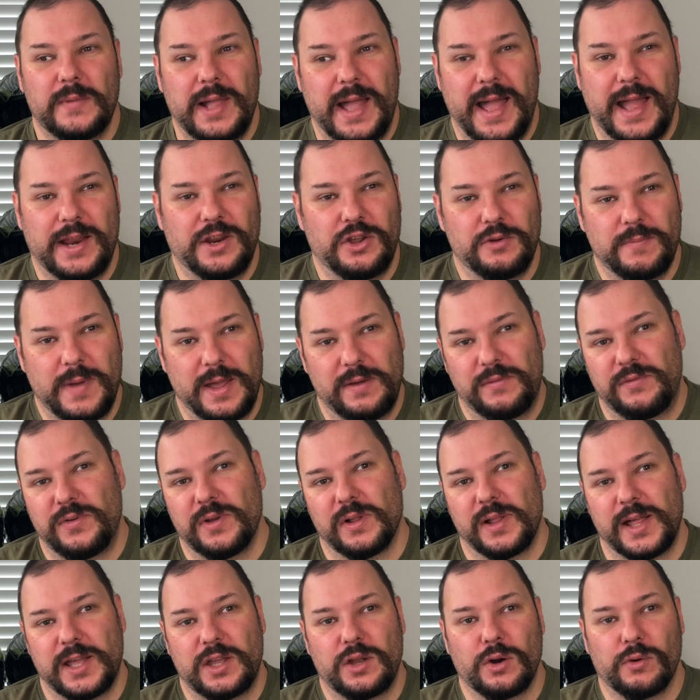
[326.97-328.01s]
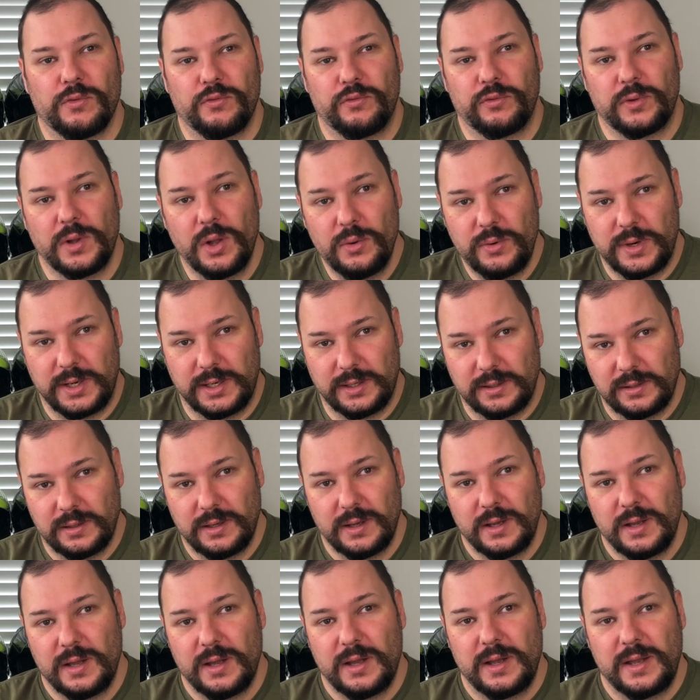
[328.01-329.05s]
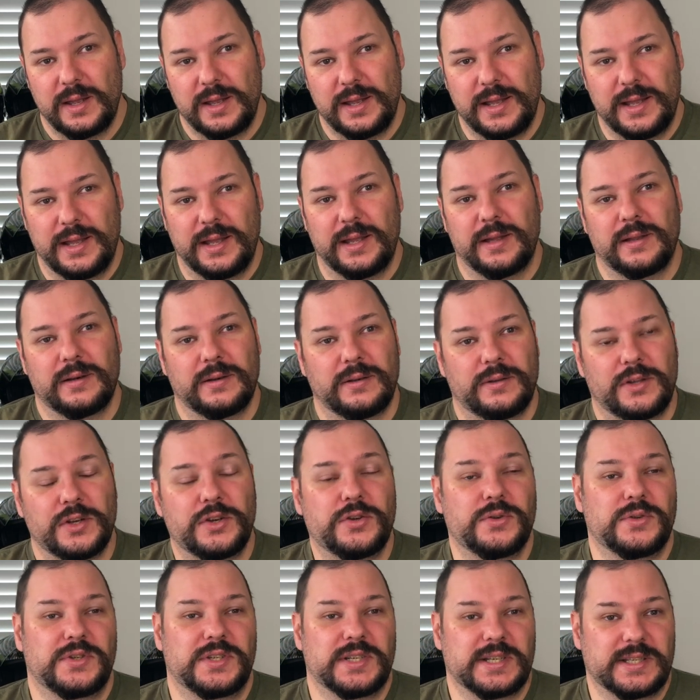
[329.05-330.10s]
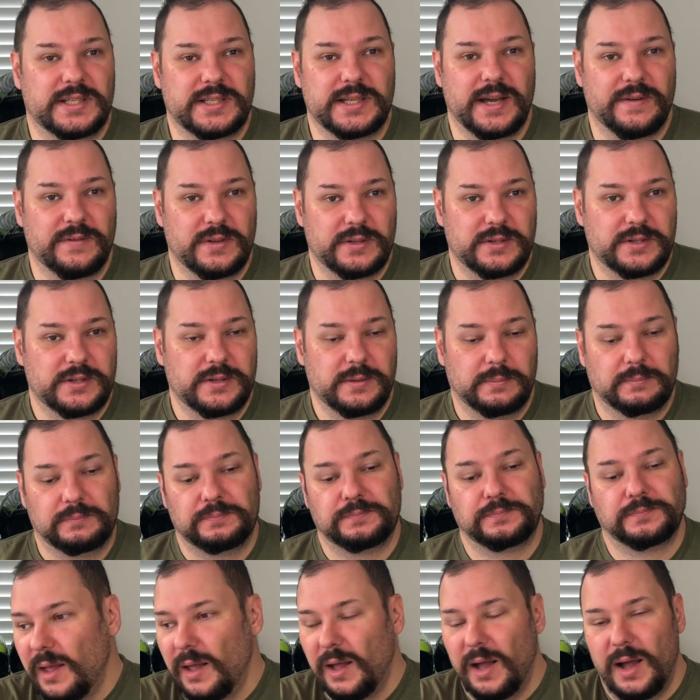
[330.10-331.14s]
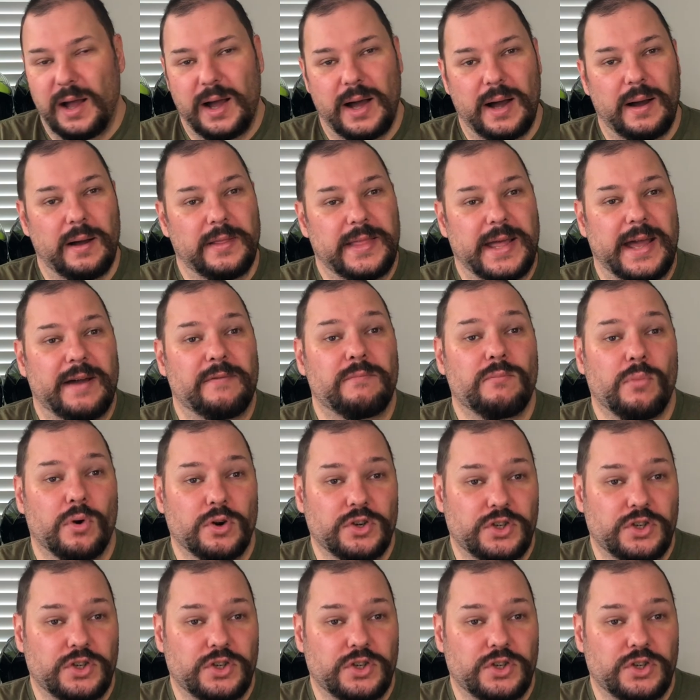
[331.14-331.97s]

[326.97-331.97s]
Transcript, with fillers: And you may feel like you're floating in the 267s. Uh, they have more